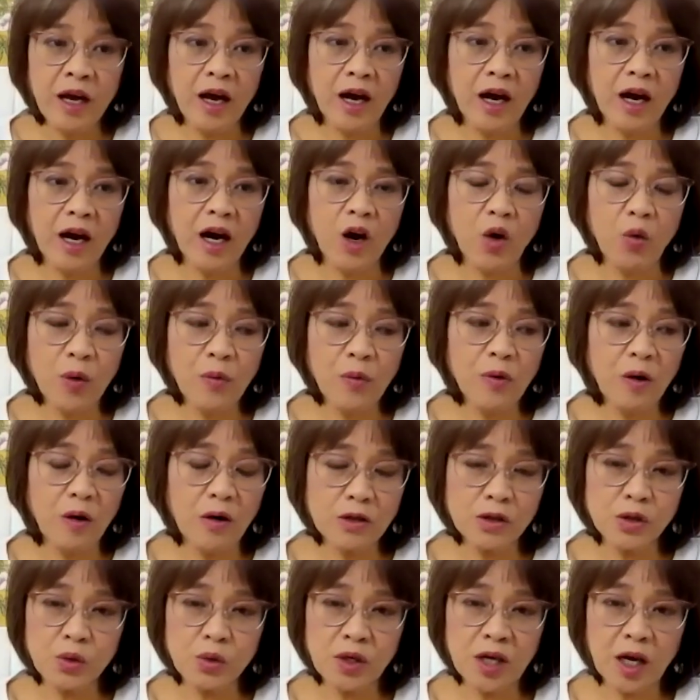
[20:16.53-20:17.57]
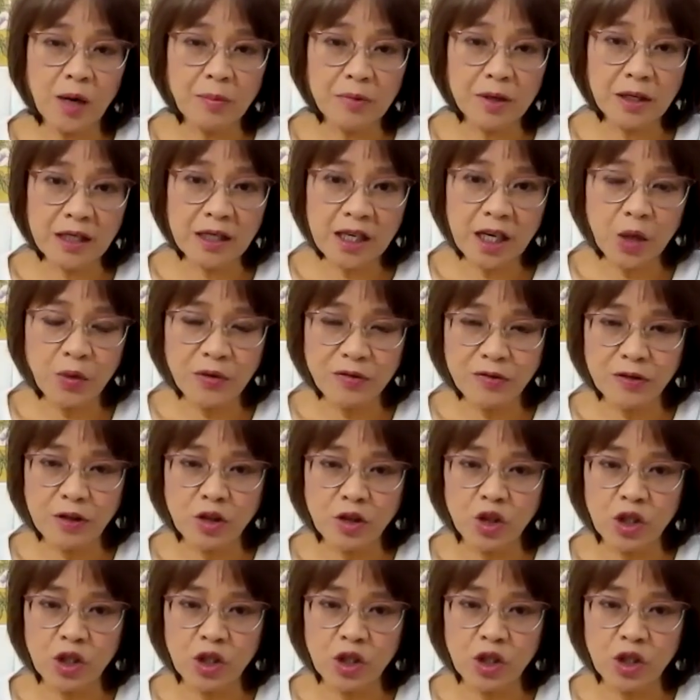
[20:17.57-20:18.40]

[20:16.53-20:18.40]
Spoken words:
we will also communicate with the